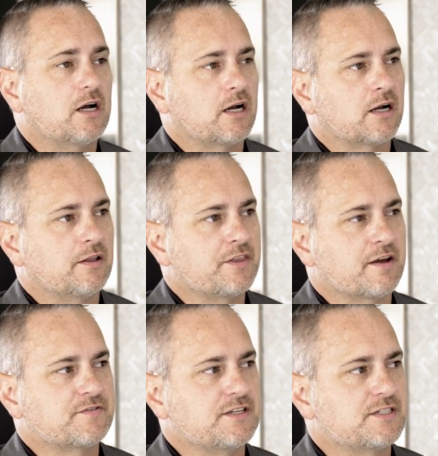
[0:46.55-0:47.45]
Uh, the
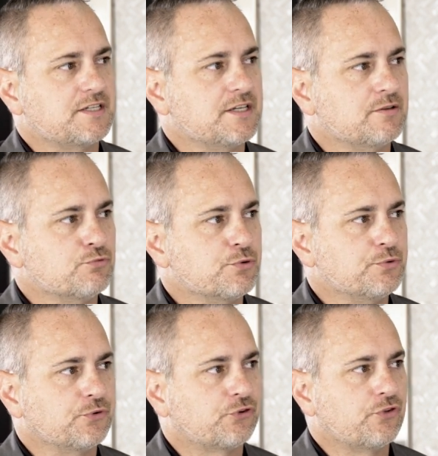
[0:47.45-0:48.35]
FTC
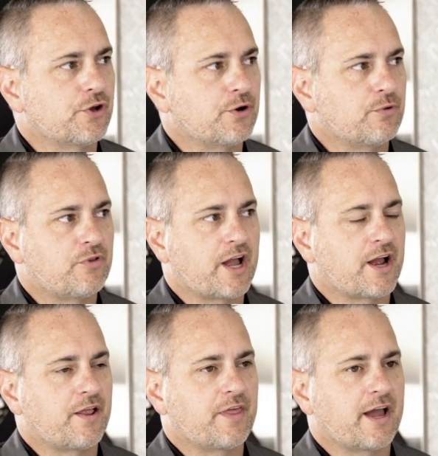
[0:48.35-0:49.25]
rules though
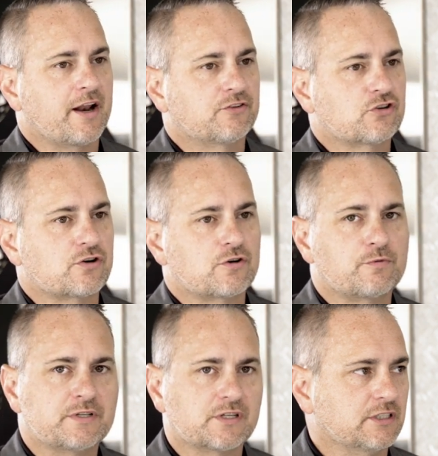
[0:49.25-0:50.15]
that that
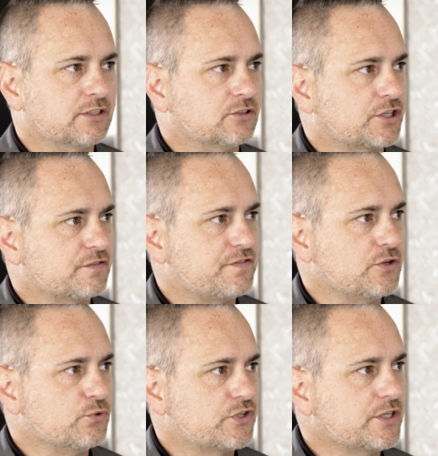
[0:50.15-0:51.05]
term is a little
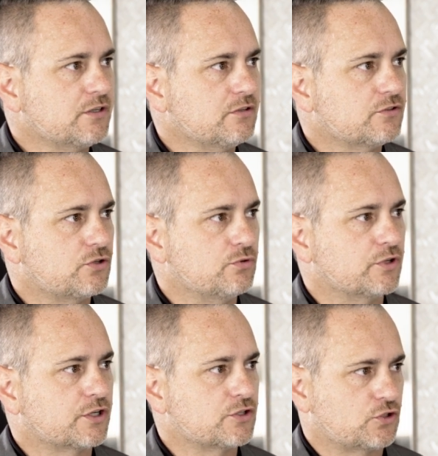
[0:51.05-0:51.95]
confusing to
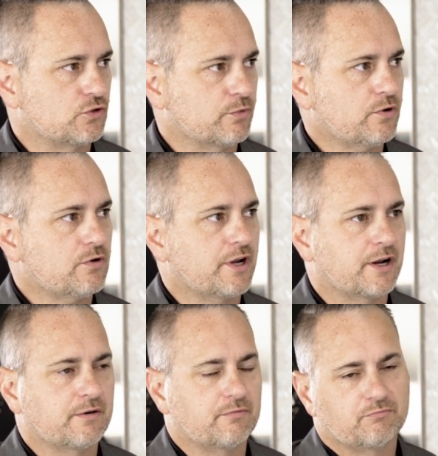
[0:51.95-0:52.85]
the consumer mm-hmm.
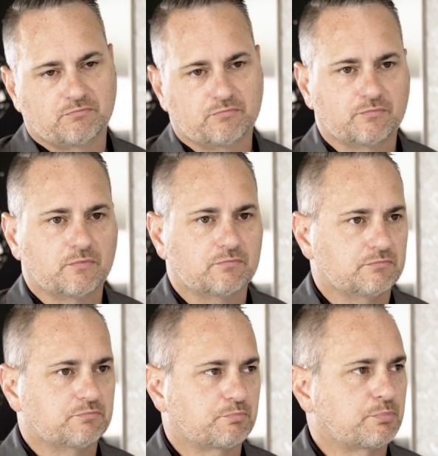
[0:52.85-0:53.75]
and
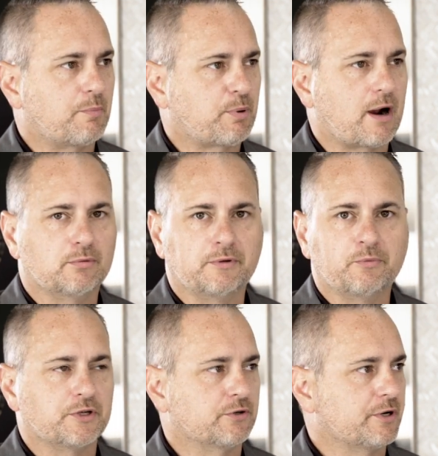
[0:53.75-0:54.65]
probably
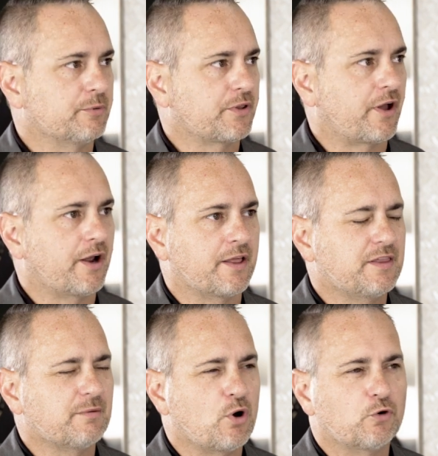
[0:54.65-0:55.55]
would agree with that. I
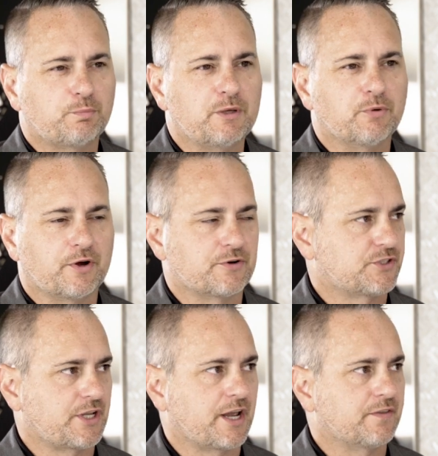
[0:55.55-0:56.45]
think most people
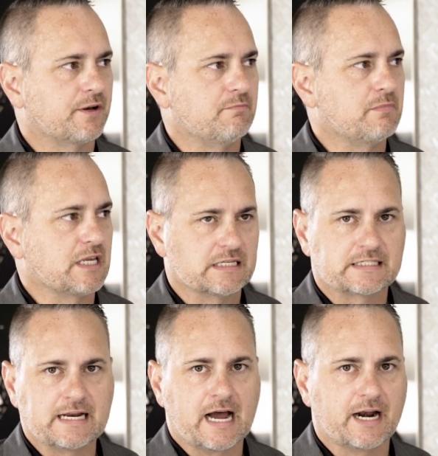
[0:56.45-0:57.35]
understand that it
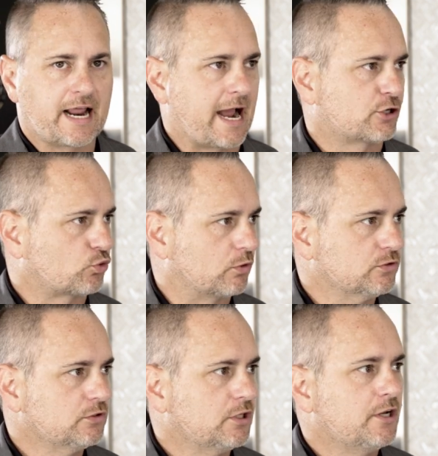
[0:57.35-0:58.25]
means not
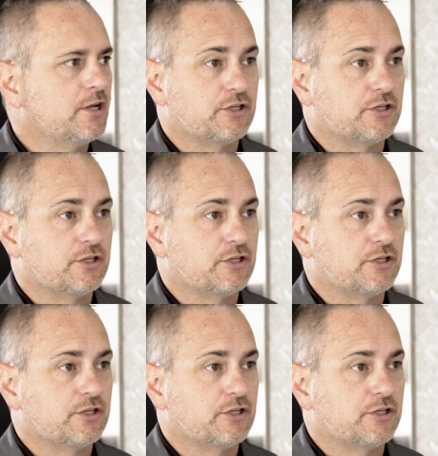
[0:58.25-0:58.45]
natural. Okay.